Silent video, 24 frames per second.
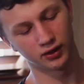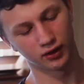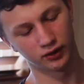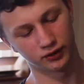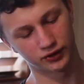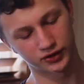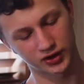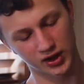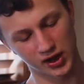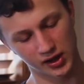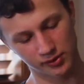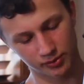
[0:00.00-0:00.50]
Go
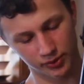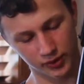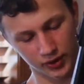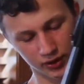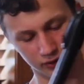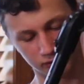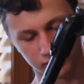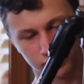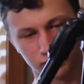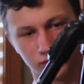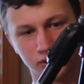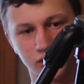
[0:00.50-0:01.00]

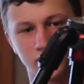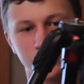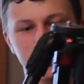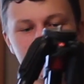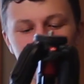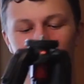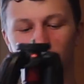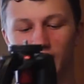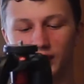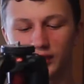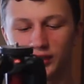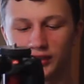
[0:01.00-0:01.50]
tripod.
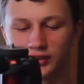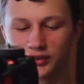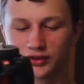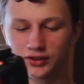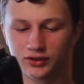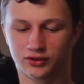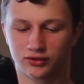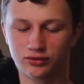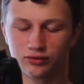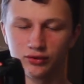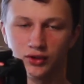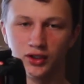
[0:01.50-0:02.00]
Really like this.
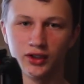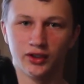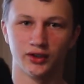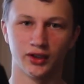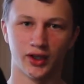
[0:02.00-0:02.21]
It's really